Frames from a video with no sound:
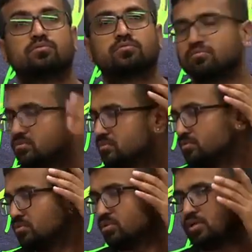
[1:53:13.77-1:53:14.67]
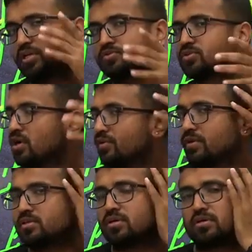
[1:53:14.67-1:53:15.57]
those hairs which
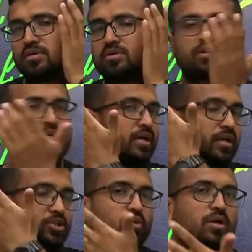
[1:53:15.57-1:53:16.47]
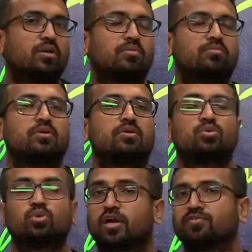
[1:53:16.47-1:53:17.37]
cover the ear as well,
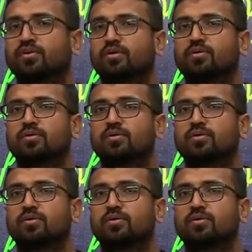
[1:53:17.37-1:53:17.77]
those kind of hair.